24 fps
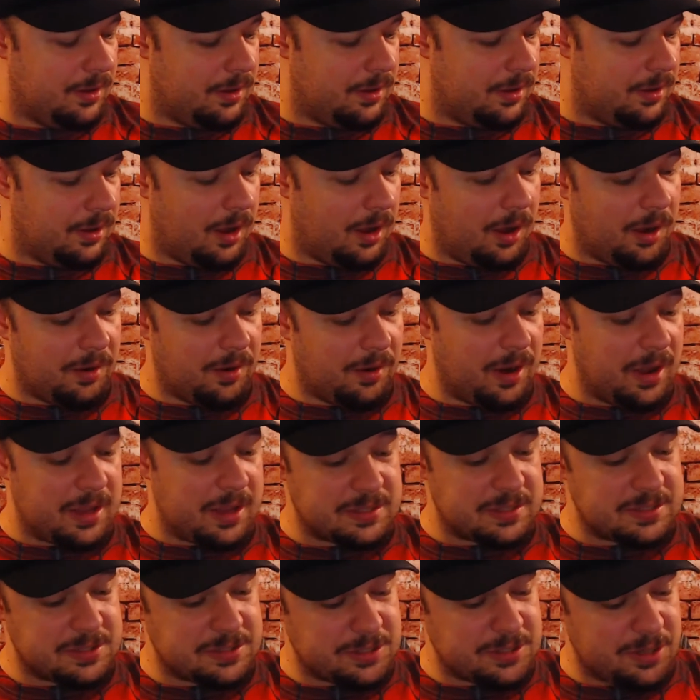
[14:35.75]
Alright,
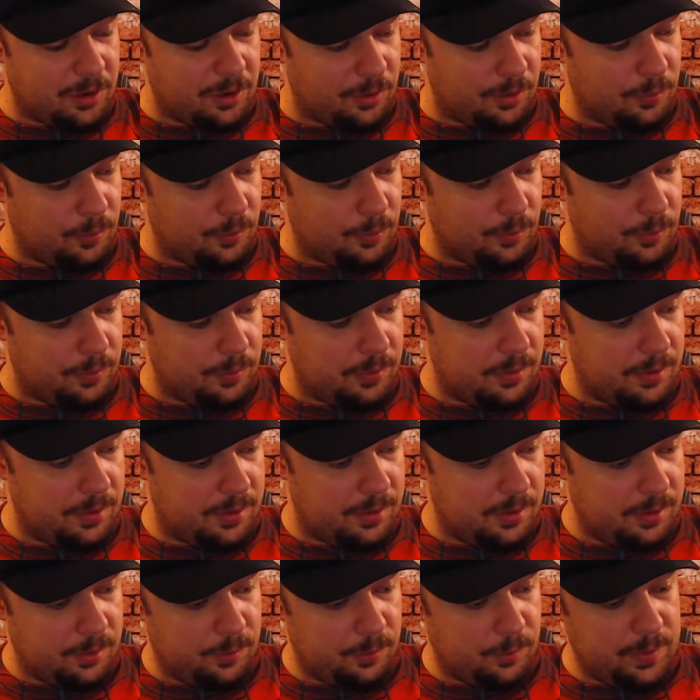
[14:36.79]
so
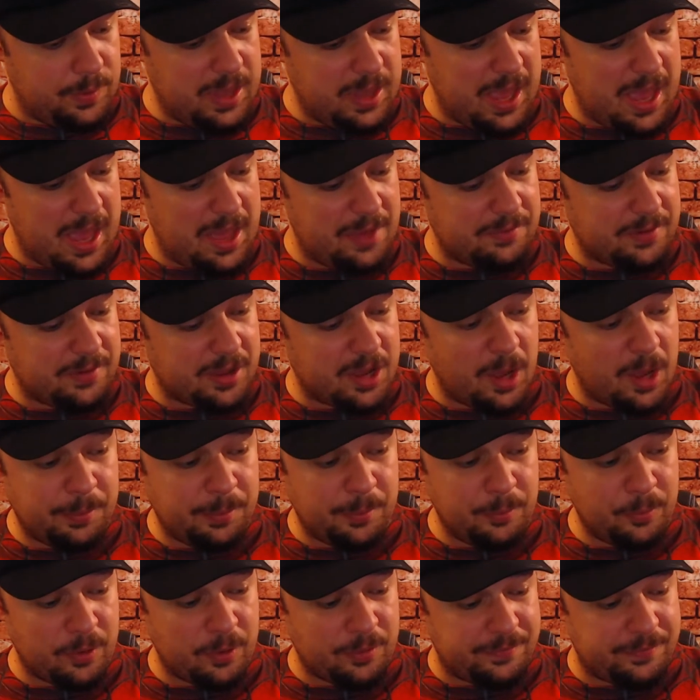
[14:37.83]
we have a couple
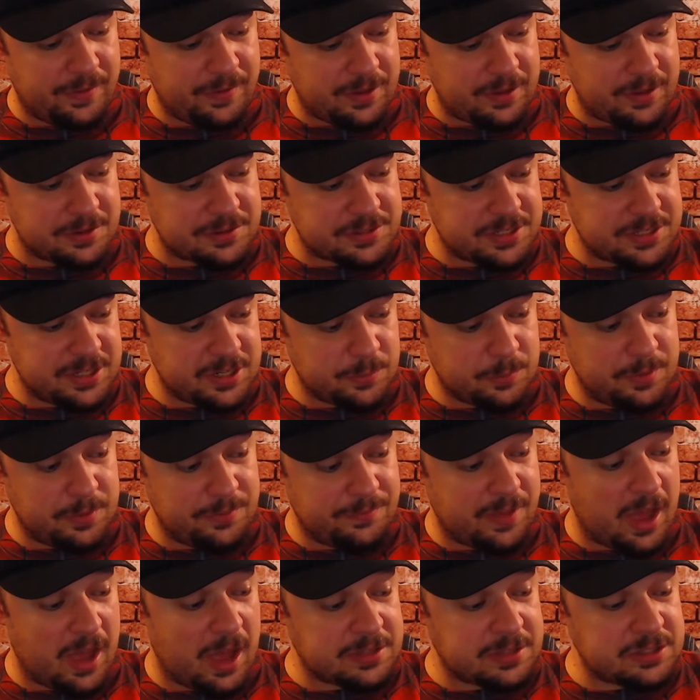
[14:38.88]
more figures here. We've
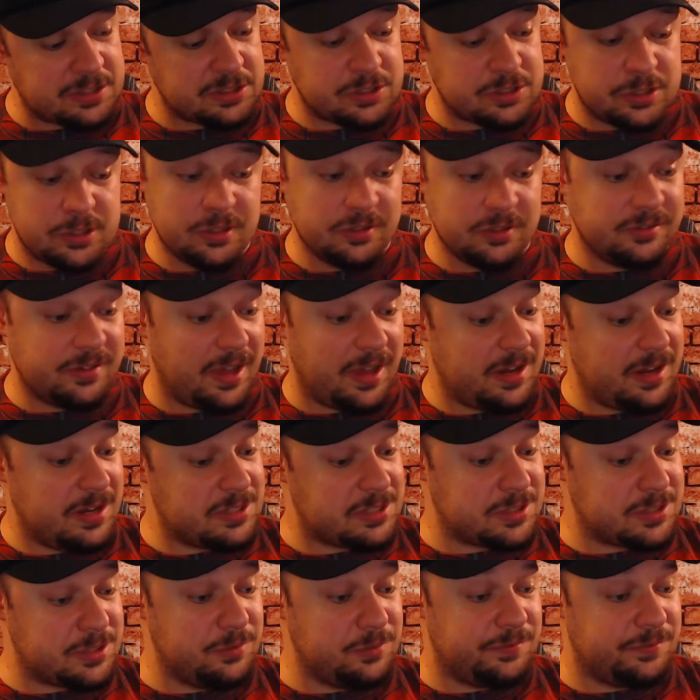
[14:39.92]
got two ladies,
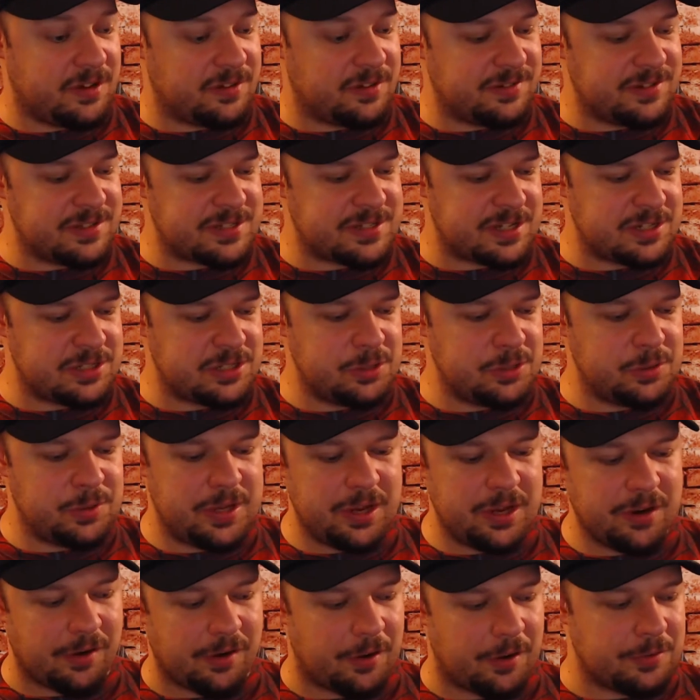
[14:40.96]
two villains, and two
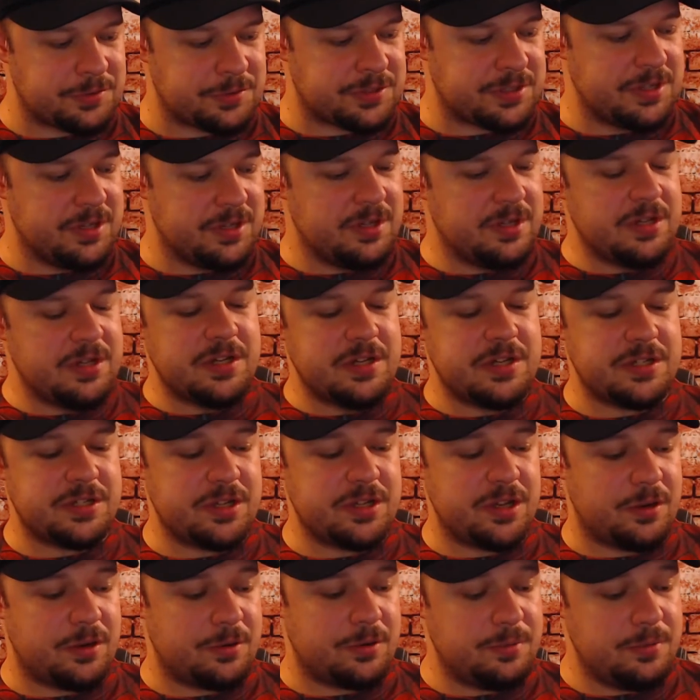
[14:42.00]
heroes.
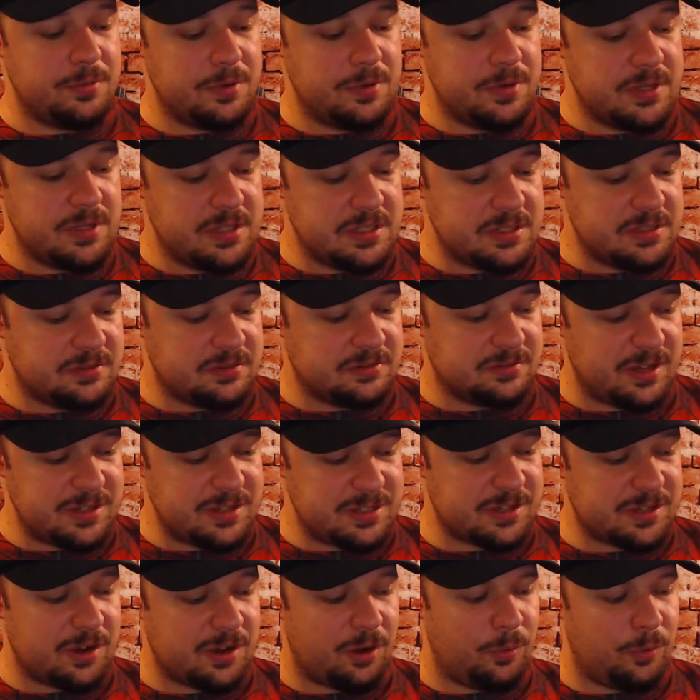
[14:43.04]
So
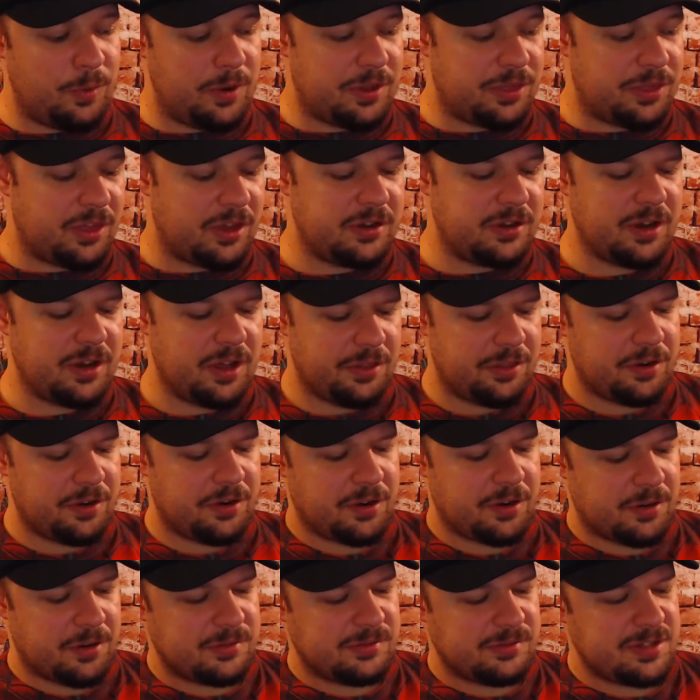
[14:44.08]
let's go with
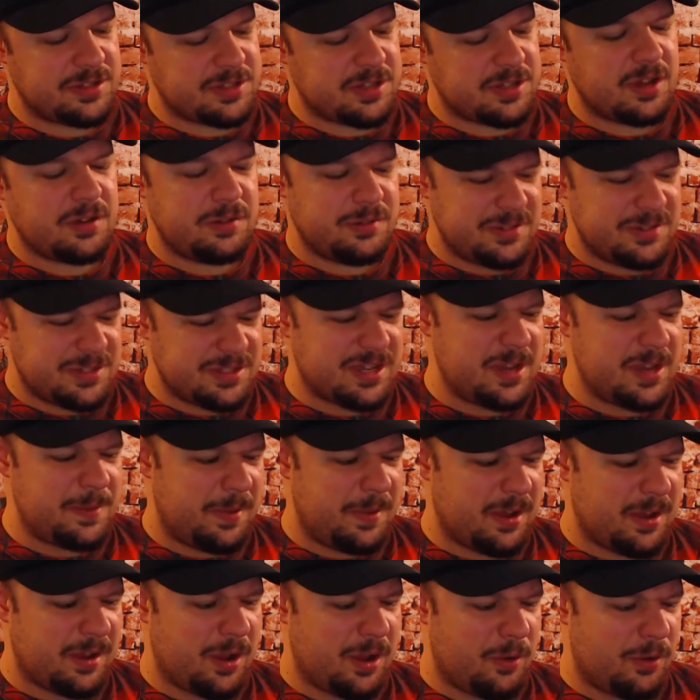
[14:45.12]
another. Let's get. Let's keep
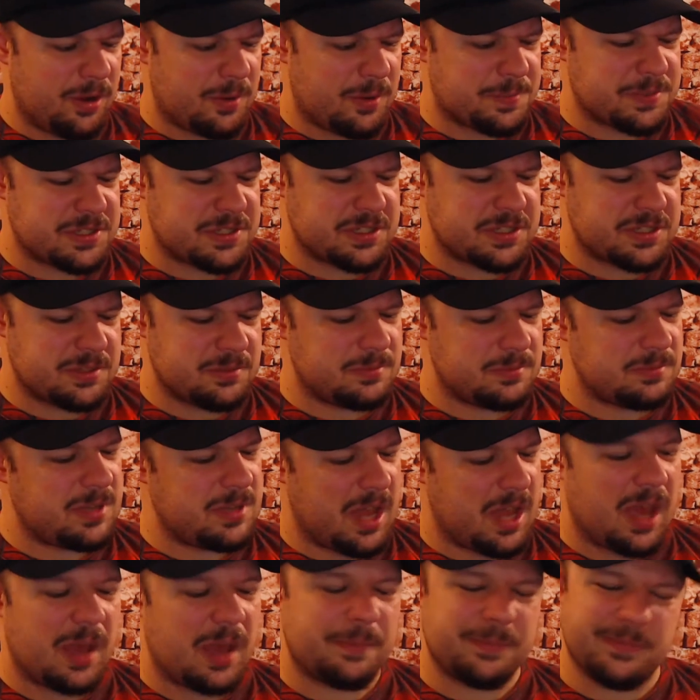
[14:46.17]
on going. Obs
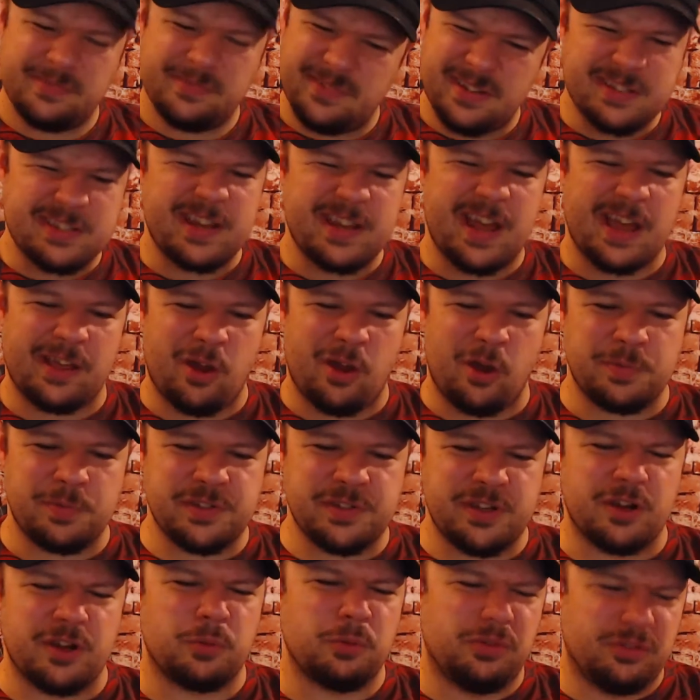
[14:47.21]
nah, let's not go
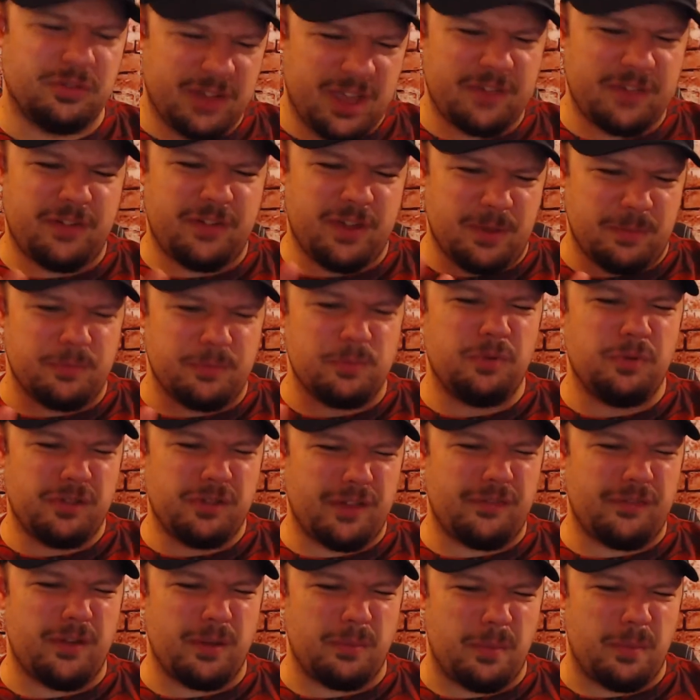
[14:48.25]
obscure. We'll give him. We'll
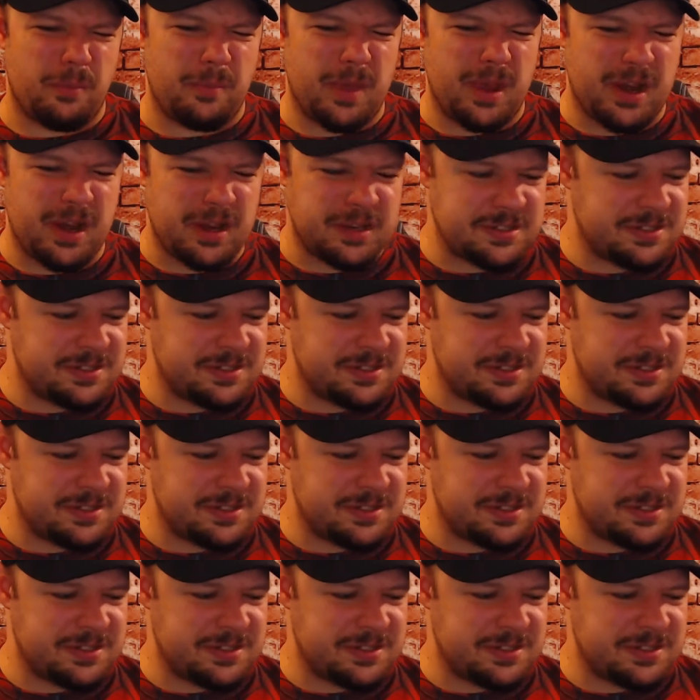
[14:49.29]
give him a minute.